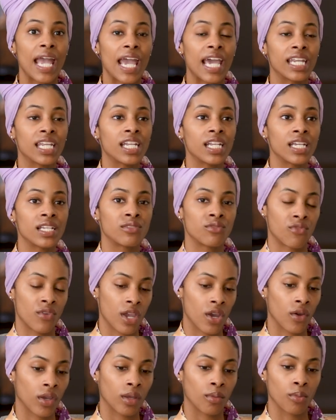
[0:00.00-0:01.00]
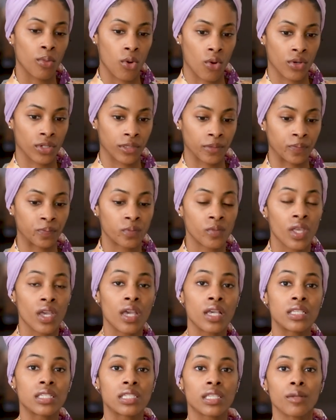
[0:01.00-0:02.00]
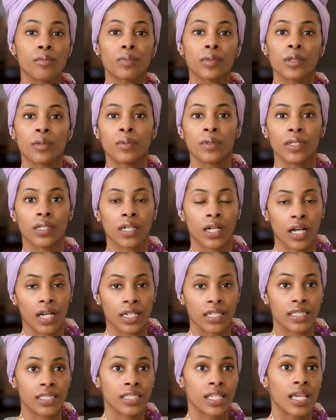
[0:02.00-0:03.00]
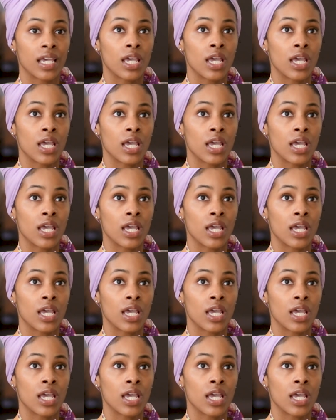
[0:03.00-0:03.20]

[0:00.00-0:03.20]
And it is very important, simply because